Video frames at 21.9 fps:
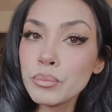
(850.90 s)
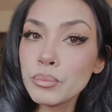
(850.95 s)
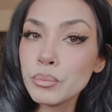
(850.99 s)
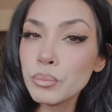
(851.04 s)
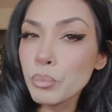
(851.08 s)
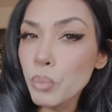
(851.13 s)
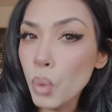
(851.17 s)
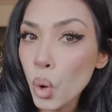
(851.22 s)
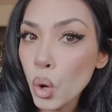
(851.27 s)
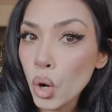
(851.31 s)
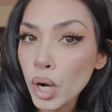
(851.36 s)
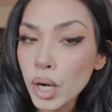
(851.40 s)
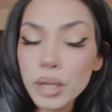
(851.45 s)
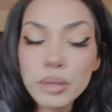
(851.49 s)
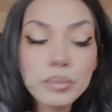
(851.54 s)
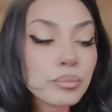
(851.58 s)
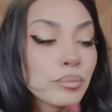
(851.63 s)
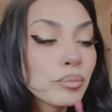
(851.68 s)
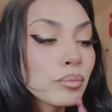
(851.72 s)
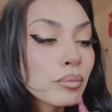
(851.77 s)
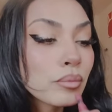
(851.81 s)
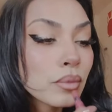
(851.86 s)
more.
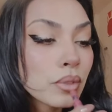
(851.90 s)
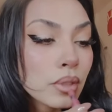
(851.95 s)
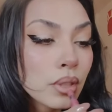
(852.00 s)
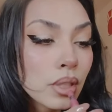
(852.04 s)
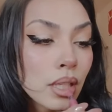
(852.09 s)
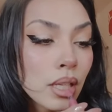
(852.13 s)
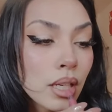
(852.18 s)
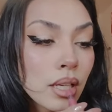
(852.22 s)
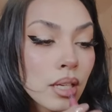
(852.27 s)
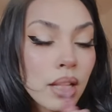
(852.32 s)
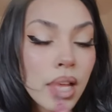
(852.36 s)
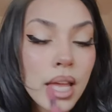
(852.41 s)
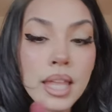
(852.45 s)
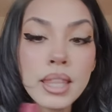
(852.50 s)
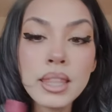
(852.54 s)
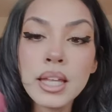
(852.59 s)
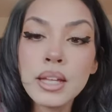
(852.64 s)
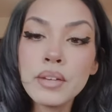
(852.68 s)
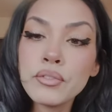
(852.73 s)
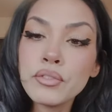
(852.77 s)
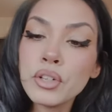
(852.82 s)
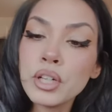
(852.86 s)
And
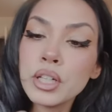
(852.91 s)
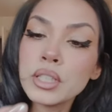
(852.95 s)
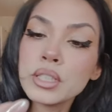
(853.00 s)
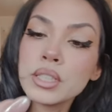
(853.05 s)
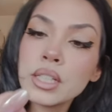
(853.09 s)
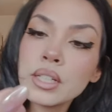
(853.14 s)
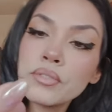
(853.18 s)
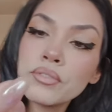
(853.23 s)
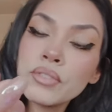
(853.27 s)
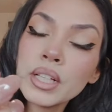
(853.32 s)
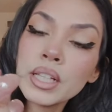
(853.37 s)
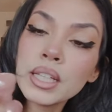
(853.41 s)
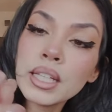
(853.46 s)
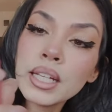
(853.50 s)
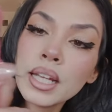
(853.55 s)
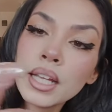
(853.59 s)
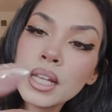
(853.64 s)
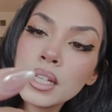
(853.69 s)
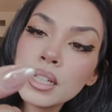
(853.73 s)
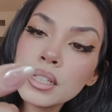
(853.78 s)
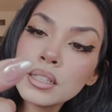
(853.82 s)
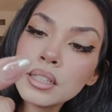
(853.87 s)
then for to fill it
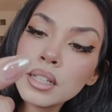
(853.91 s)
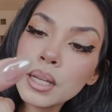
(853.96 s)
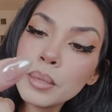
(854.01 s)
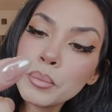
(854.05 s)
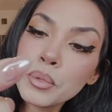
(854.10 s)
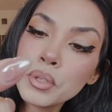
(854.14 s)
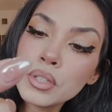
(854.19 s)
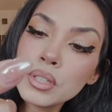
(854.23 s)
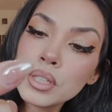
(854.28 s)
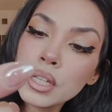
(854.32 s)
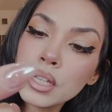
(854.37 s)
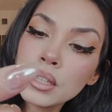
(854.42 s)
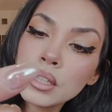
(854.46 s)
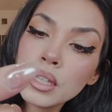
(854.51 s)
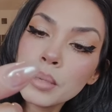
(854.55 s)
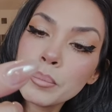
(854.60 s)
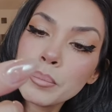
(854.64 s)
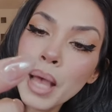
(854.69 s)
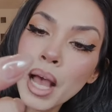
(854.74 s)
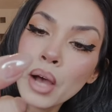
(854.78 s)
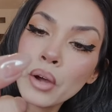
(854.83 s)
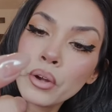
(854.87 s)
in, I'm using the
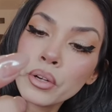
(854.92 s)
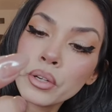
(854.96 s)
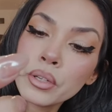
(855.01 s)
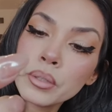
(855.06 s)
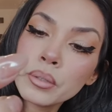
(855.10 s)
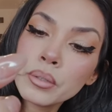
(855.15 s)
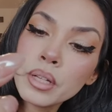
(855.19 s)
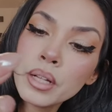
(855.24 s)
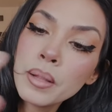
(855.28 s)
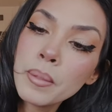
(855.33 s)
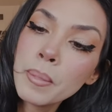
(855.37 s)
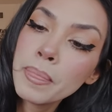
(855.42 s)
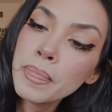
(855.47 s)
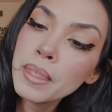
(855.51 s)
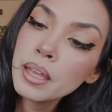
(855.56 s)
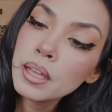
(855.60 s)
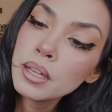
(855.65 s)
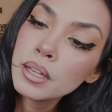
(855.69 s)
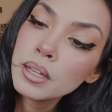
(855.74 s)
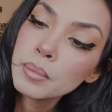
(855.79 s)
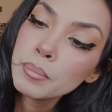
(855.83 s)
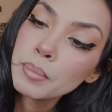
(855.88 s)
Power
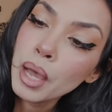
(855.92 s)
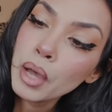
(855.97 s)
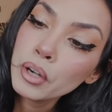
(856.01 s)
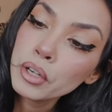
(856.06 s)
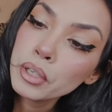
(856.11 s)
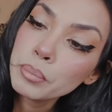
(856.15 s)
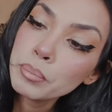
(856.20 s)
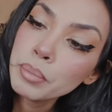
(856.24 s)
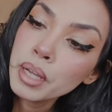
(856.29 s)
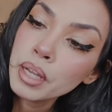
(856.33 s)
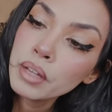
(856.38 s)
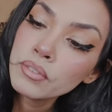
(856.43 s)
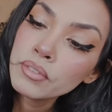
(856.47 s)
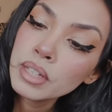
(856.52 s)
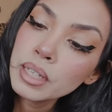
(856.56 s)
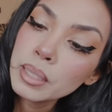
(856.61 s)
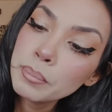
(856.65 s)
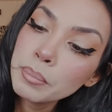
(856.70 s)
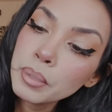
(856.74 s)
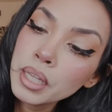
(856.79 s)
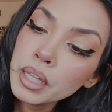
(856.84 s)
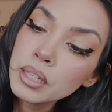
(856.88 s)
Powder Puff
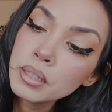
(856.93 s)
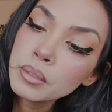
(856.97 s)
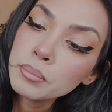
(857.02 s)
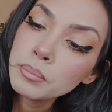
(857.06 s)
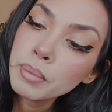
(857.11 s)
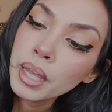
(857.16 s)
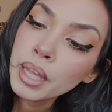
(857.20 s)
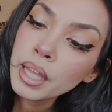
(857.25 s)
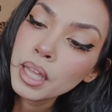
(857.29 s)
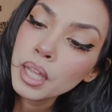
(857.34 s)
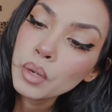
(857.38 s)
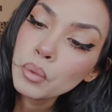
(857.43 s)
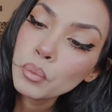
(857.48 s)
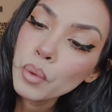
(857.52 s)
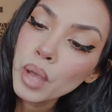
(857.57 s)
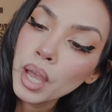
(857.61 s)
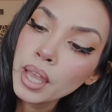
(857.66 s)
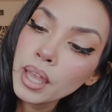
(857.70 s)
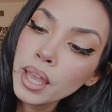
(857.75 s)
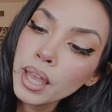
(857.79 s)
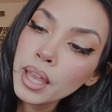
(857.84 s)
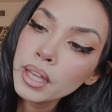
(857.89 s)
Lippie by
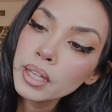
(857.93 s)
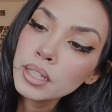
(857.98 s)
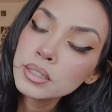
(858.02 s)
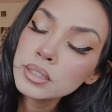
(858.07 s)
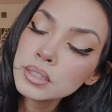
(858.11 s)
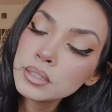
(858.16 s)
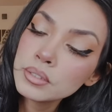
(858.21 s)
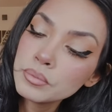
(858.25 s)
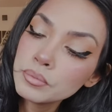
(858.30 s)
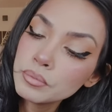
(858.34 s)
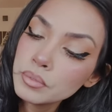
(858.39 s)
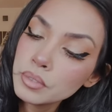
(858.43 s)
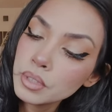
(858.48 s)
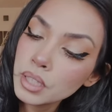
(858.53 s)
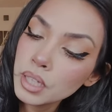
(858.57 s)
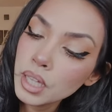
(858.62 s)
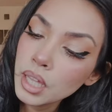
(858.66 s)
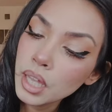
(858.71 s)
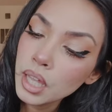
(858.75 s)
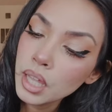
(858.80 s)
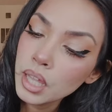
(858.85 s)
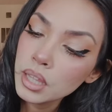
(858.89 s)
NYX
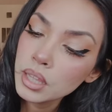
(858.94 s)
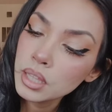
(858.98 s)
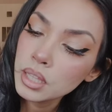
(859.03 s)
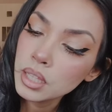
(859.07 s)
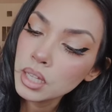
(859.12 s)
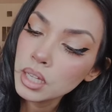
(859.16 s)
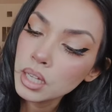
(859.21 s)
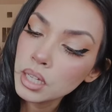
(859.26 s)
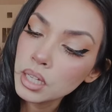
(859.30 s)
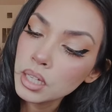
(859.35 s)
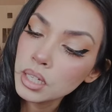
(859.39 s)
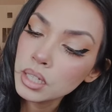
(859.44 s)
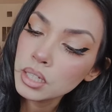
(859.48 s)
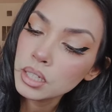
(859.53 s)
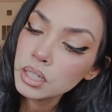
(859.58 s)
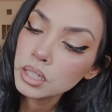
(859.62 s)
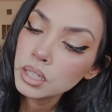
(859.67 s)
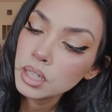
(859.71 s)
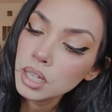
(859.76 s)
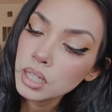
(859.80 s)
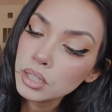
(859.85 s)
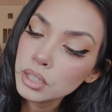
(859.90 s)
in
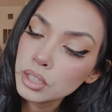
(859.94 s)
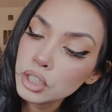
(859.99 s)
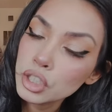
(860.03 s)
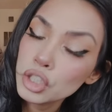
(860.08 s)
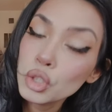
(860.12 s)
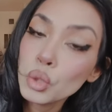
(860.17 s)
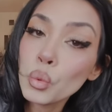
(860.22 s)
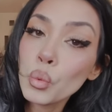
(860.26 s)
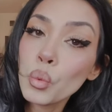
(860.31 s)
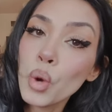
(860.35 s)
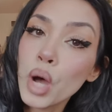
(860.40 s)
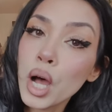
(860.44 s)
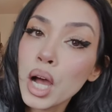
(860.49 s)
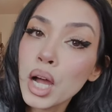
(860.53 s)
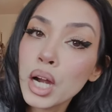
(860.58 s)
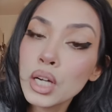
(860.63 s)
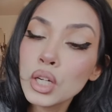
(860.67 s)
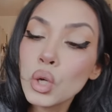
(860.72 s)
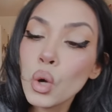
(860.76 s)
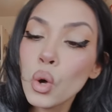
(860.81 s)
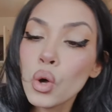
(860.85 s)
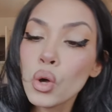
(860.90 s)
the color
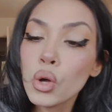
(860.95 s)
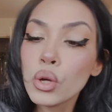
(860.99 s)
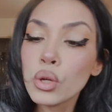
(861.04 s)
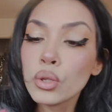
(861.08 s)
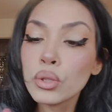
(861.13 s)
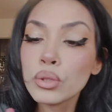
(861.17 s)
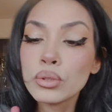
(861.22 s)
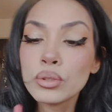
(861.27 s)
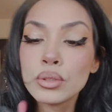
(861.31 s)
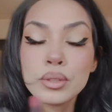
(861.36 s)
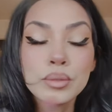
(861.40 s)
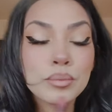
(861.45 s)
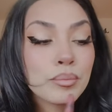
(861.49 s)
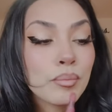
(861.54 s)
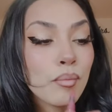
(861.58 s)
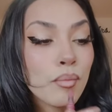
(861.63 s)
Squad Goals.